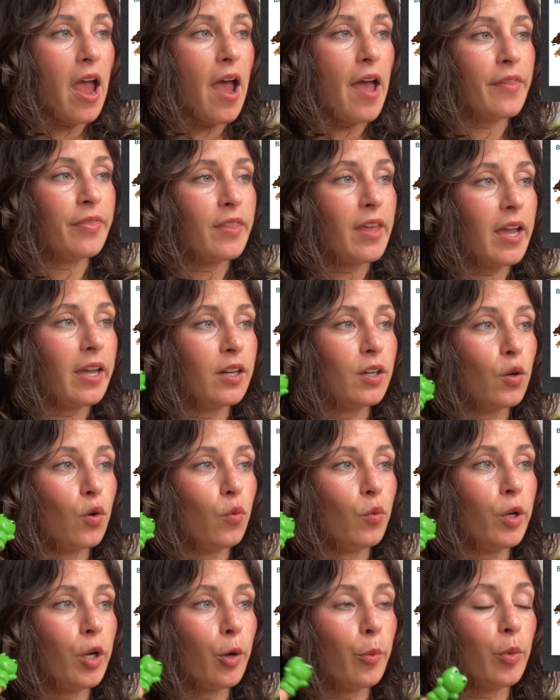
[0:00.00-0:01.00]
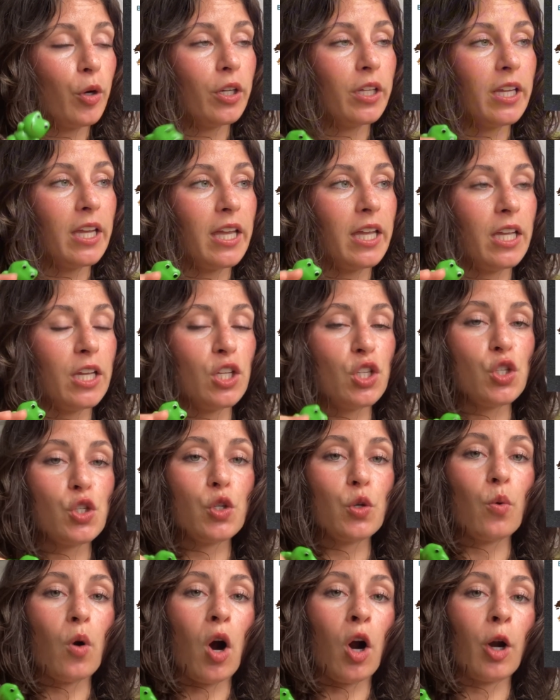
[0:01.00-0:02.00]
and then we are putting it
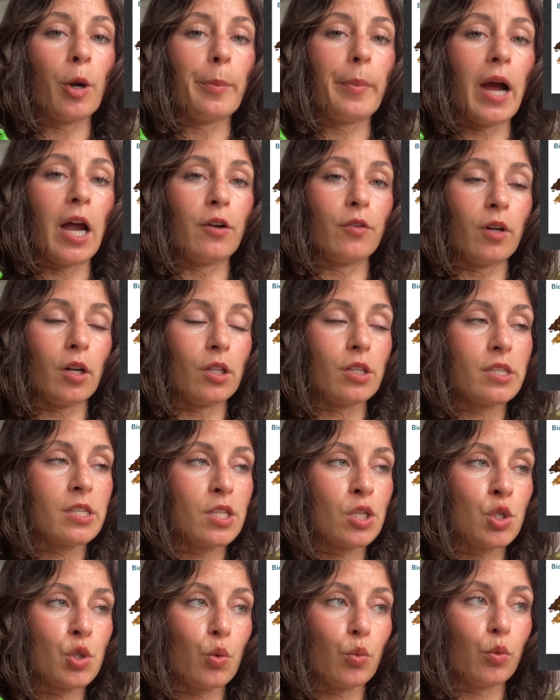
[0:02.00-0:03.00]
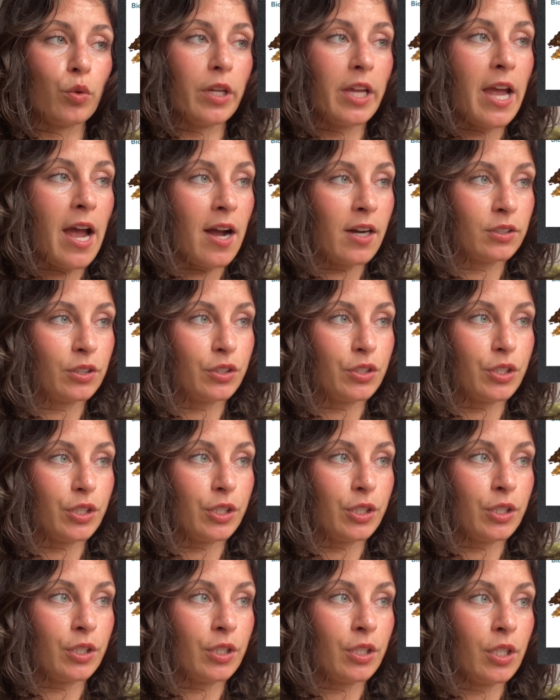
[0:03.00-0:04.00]
into our pyrolysis
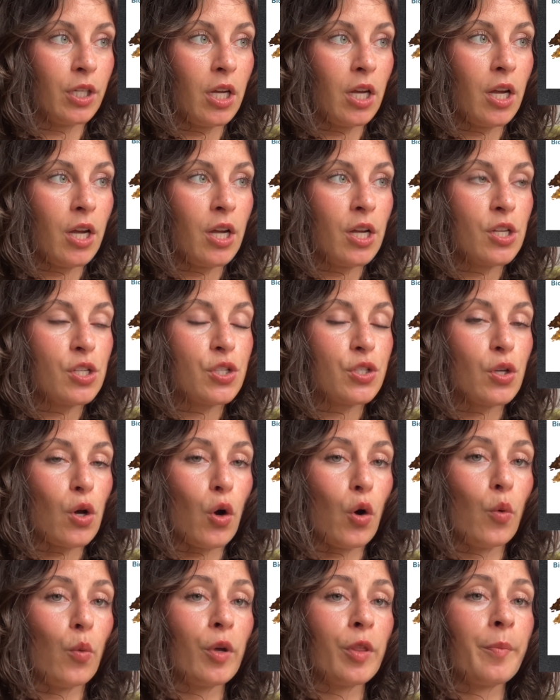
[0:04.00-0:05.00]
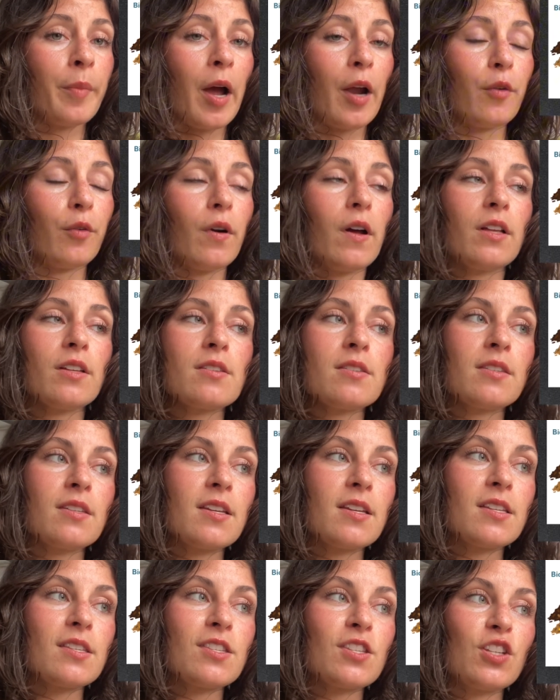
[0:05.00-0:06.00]
reactor. So with
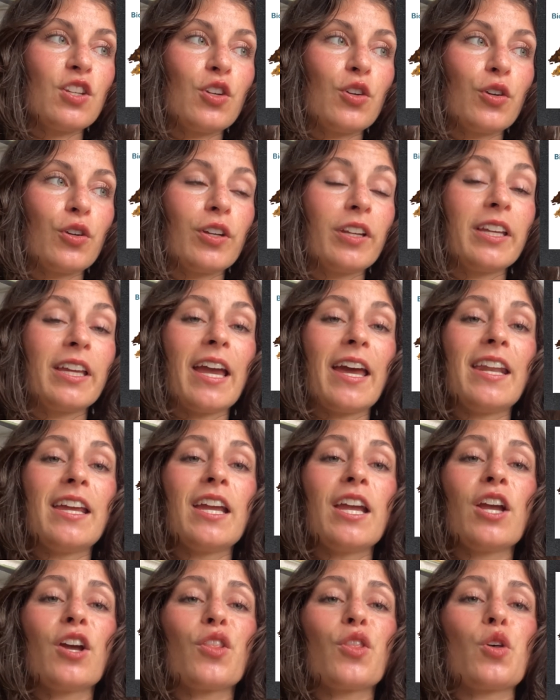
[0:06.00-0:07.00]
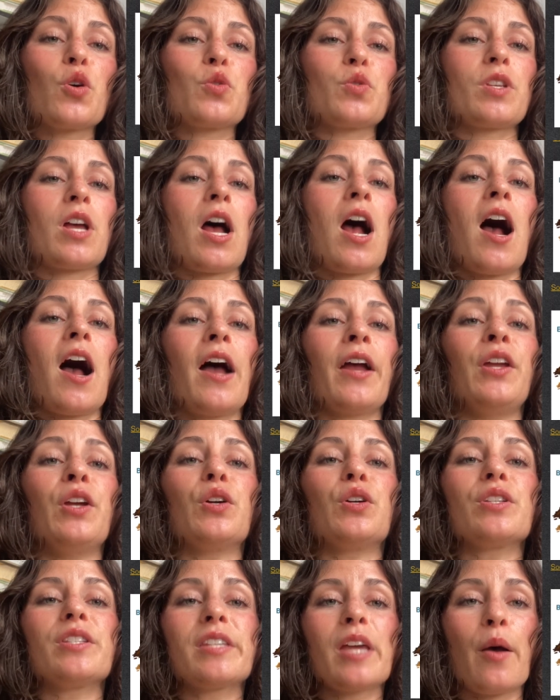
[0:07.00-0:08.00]
pyrolysis, you're getting those
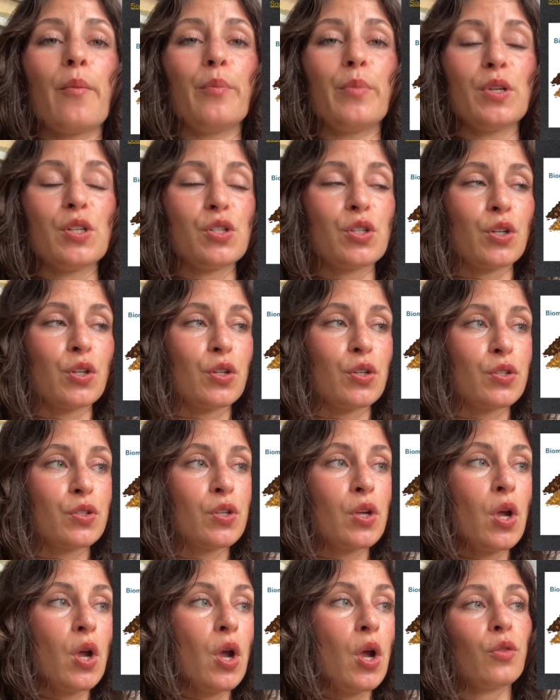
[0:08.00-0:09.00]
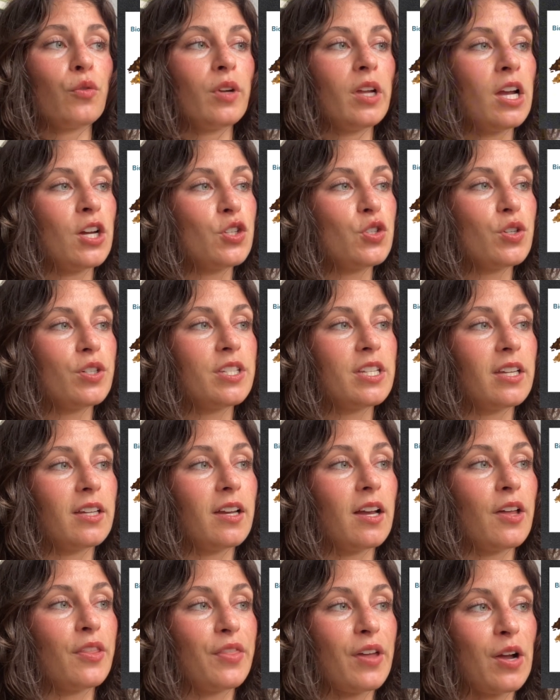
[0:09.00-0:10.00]
higher temperatures, 300 to
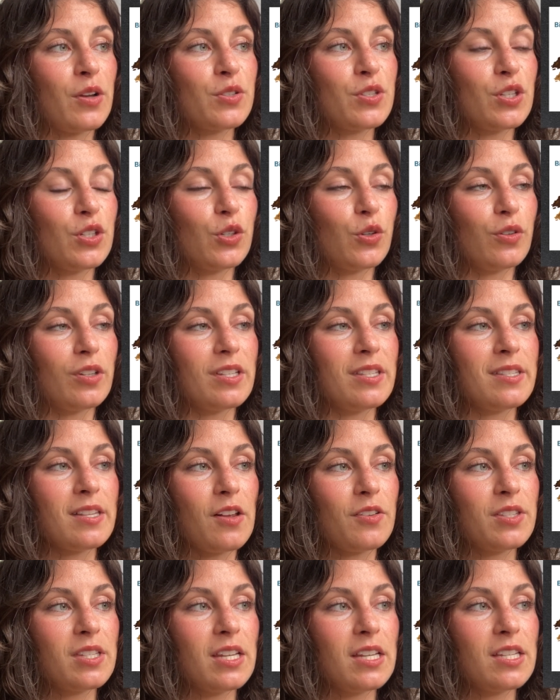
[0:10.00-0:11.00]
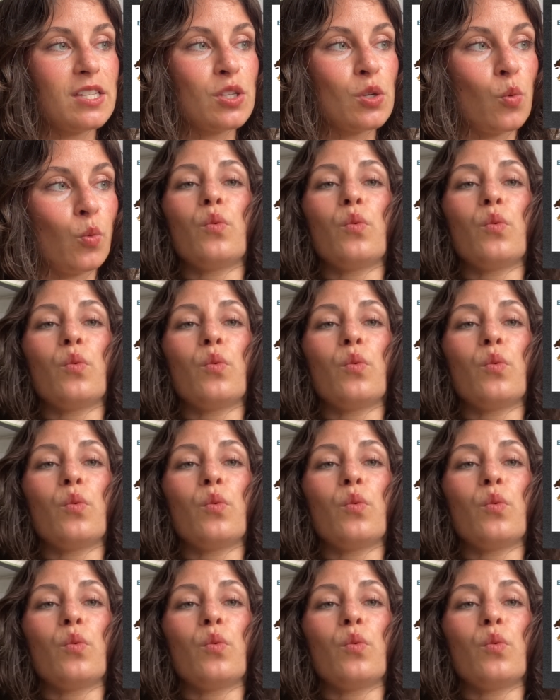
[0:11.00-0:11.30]
1000 degrees Celsius,